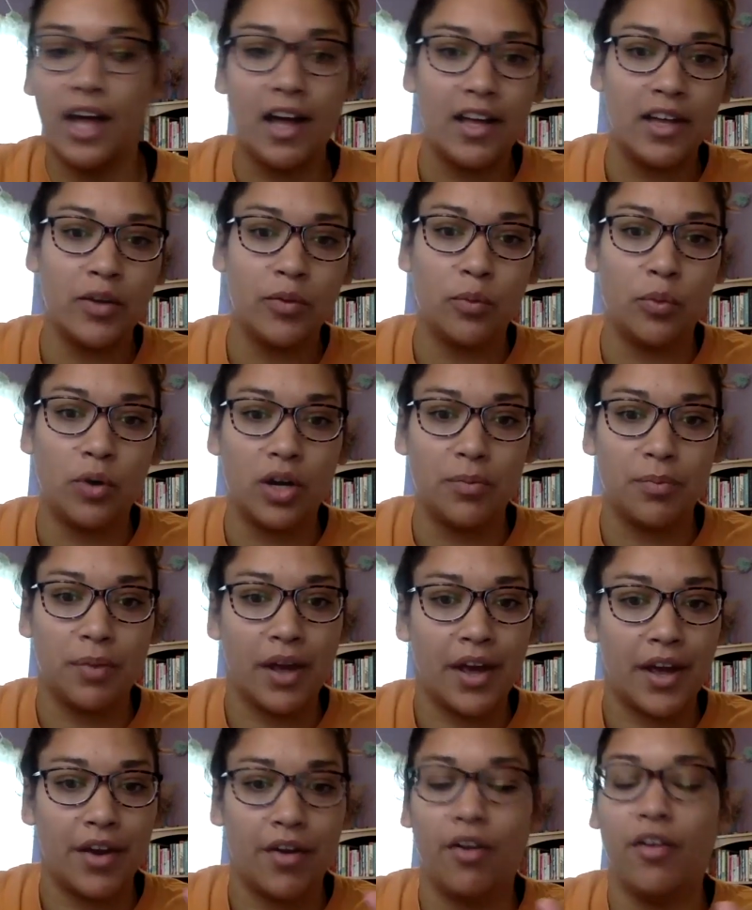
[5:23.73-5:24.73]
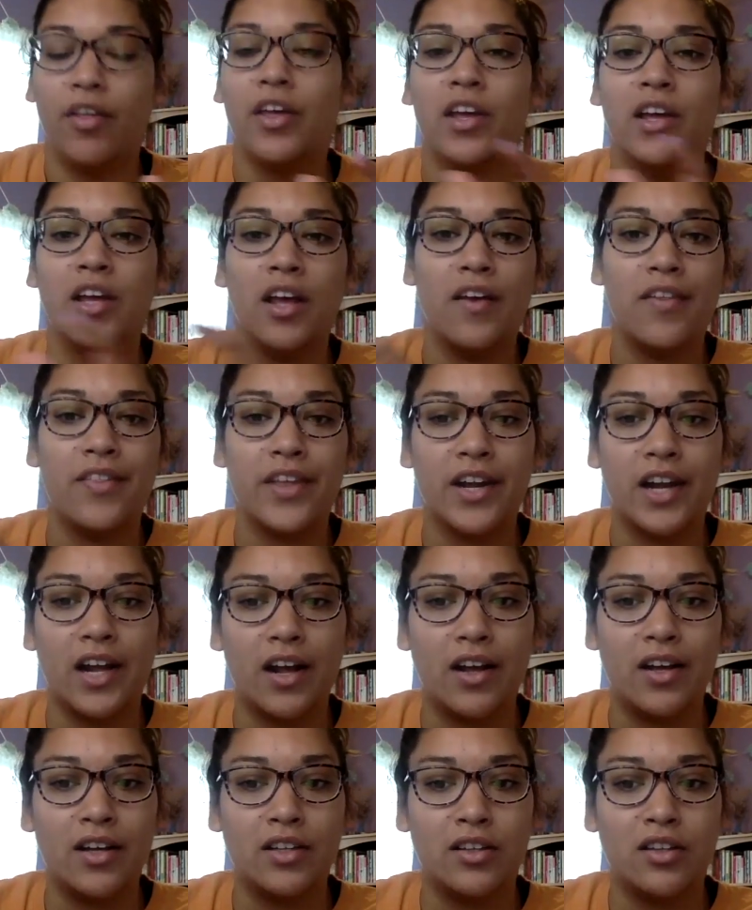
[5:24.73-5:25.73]
in one panel and then
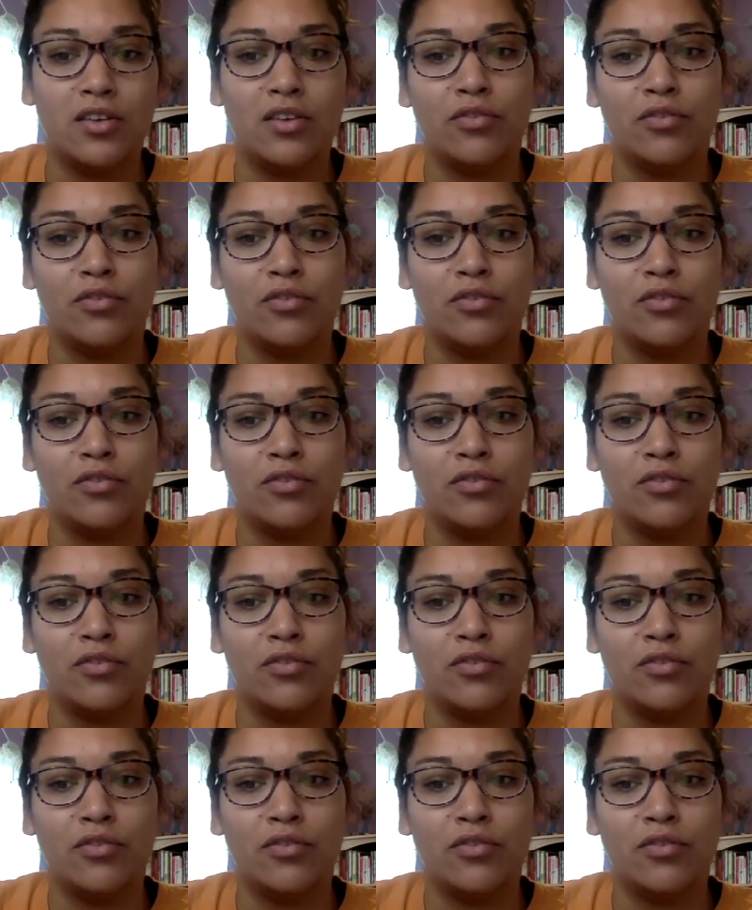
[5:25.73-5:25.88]
the